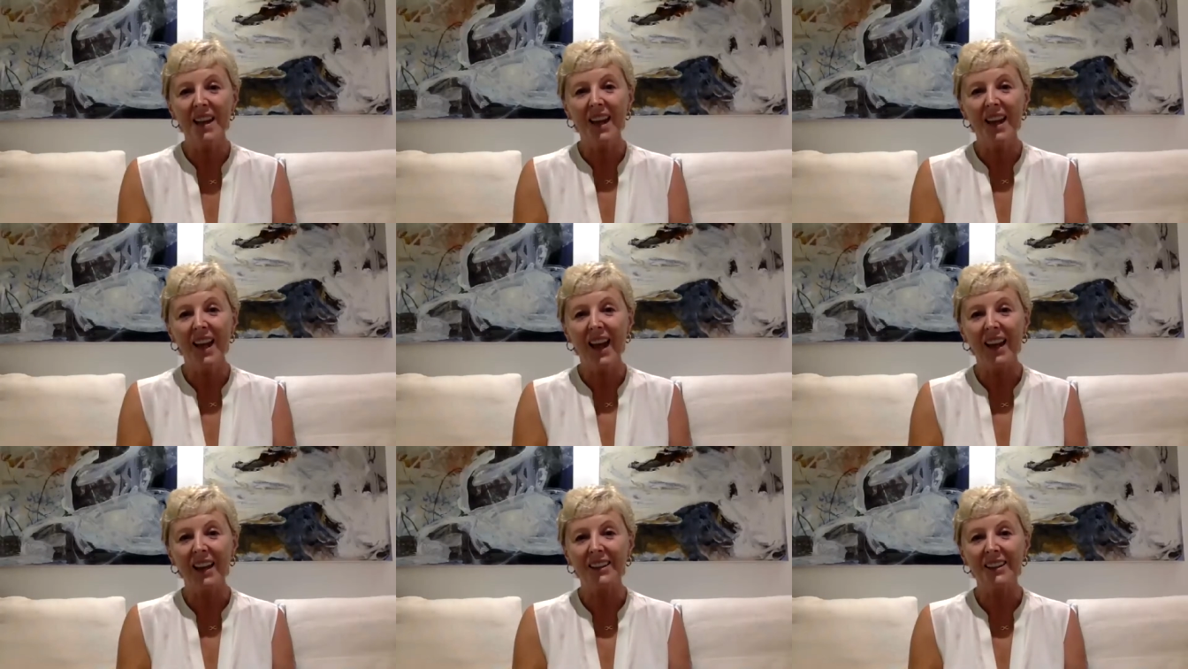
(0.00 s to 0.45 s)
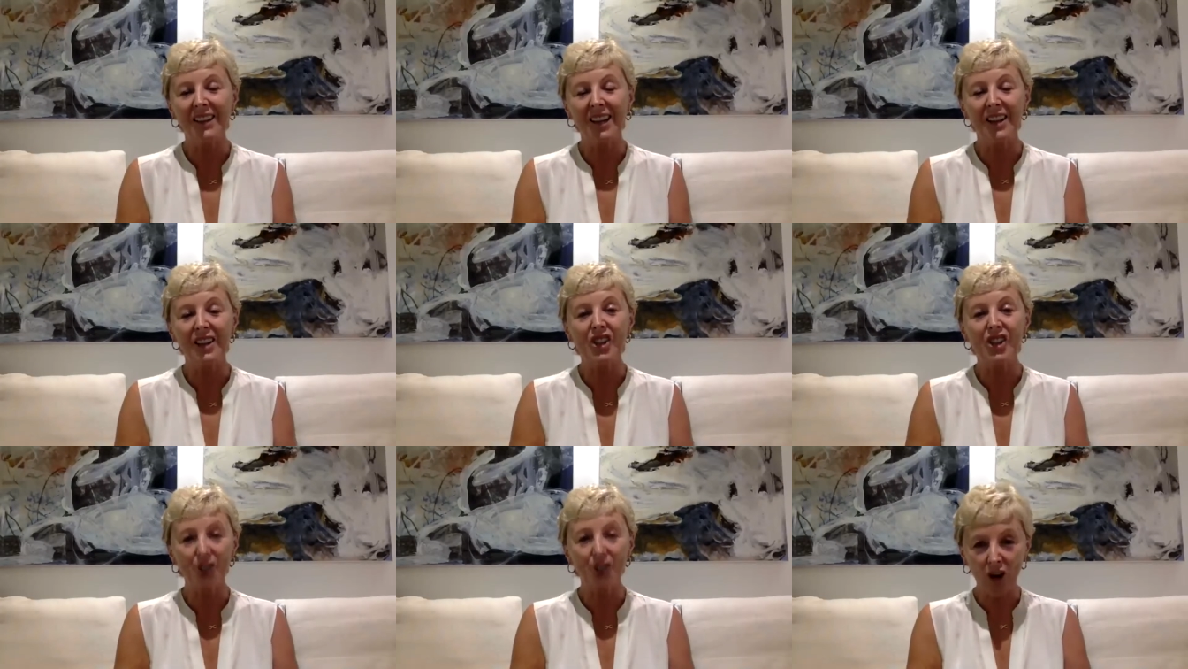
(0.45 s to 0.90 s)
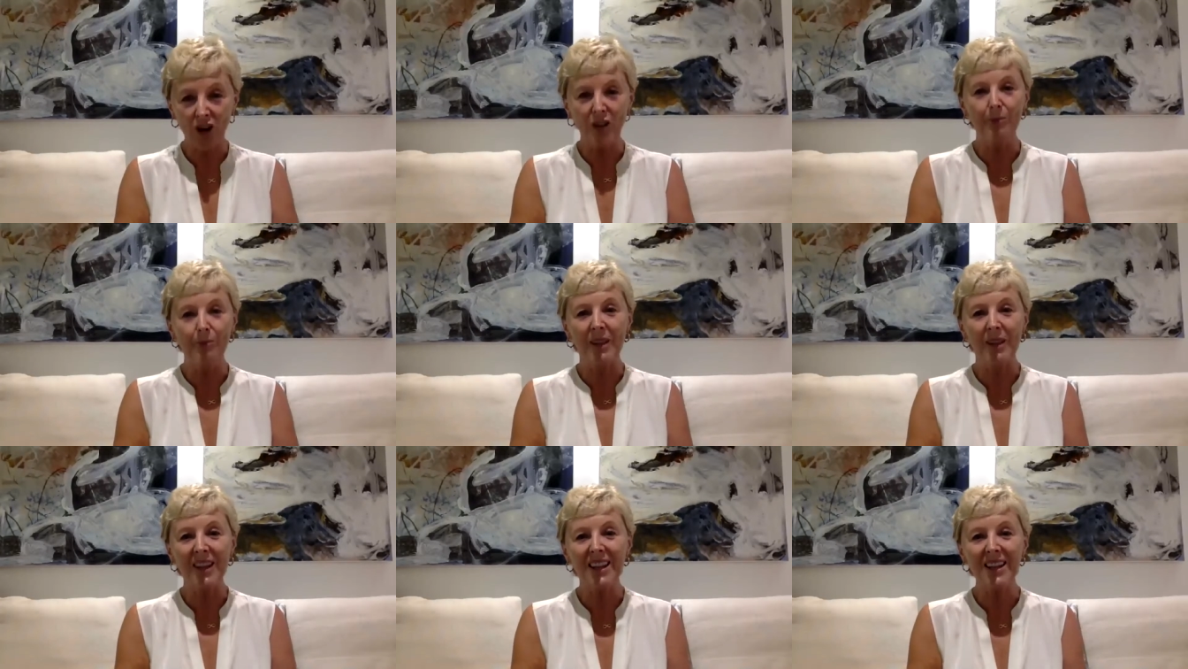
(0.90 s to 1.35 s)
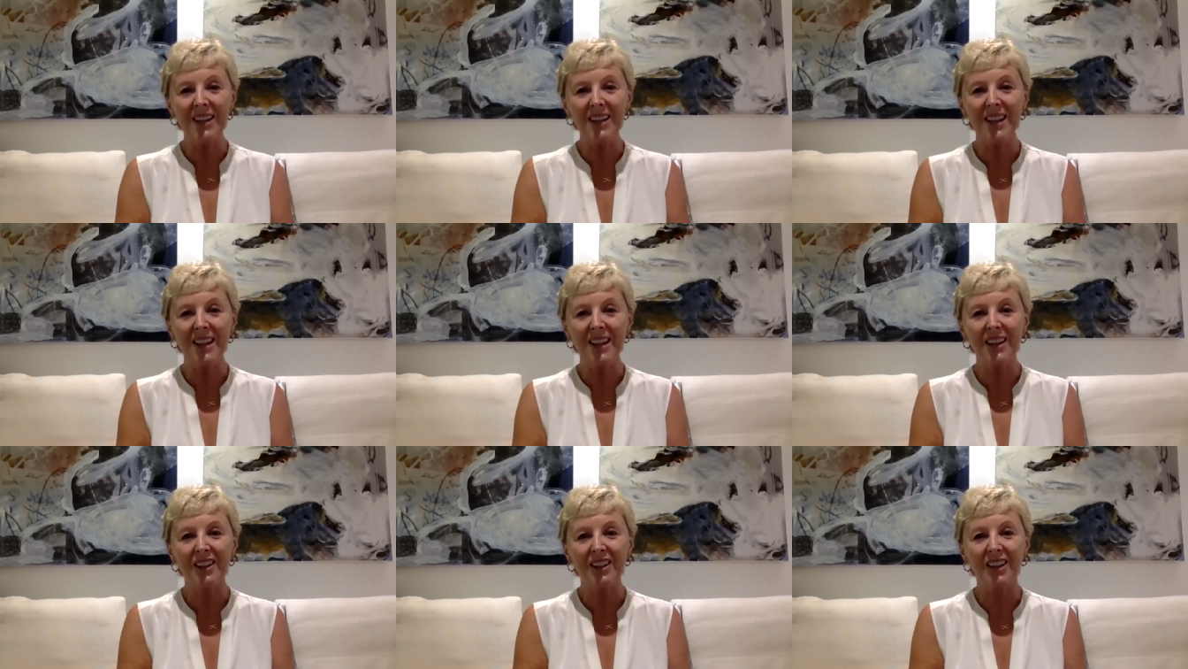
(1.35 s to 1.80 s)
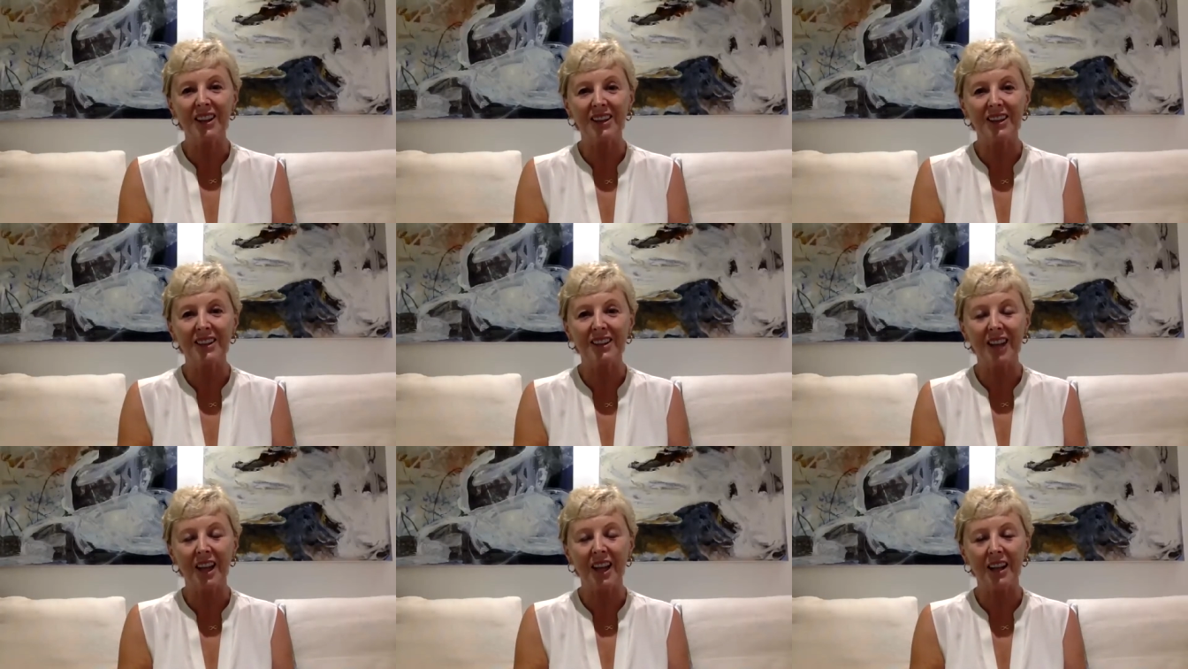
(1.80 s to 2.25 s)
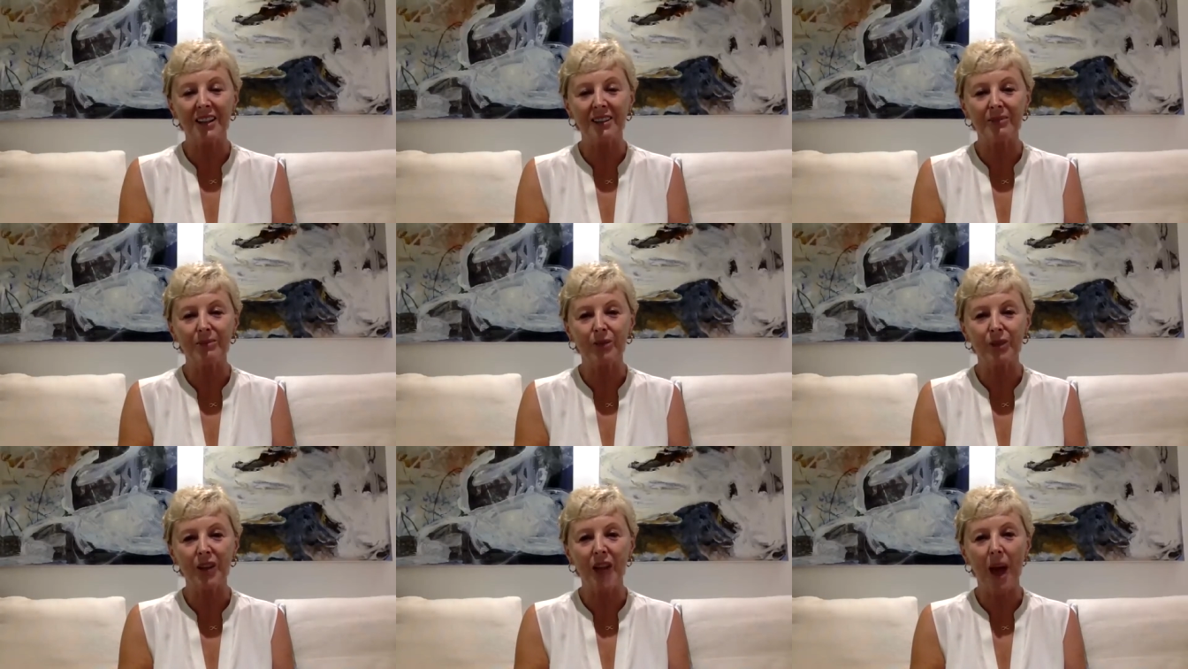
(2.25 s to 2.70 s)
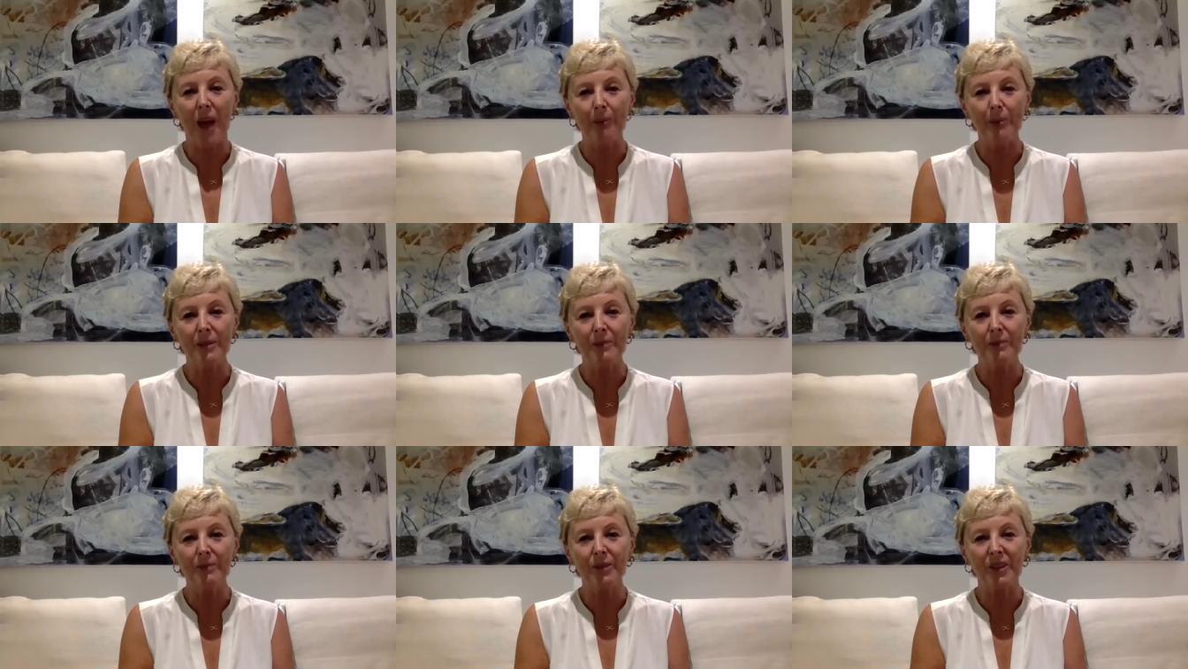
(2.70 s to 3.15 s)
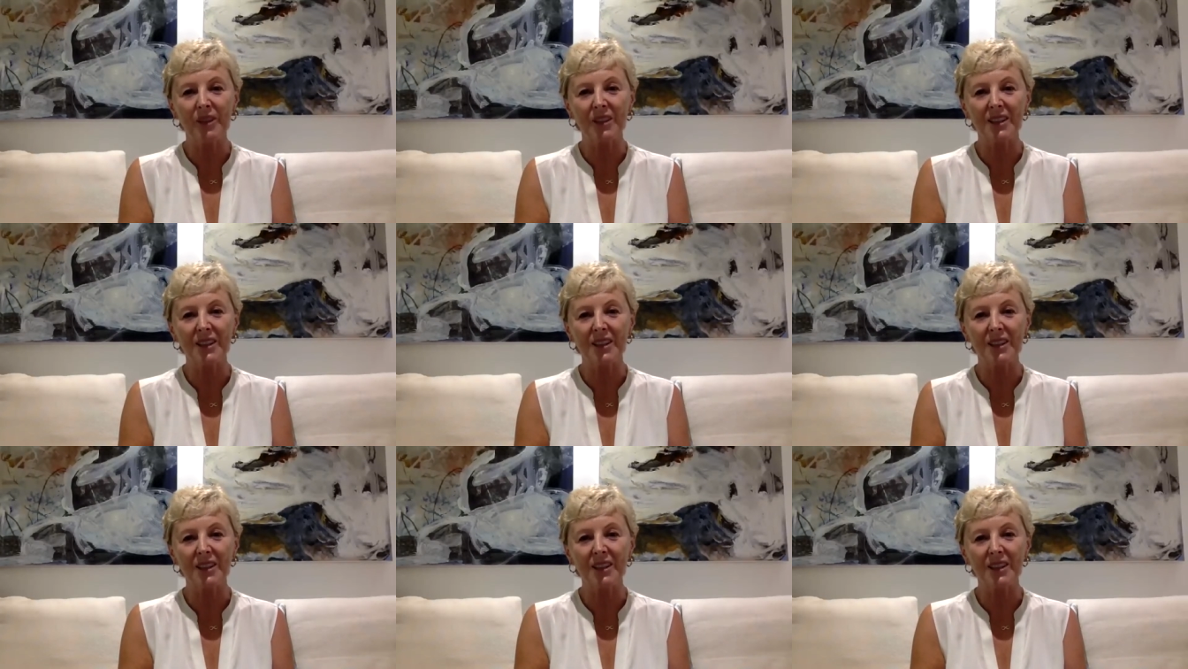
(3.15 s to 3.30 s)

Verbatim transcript: and that shocked me. That would happen, but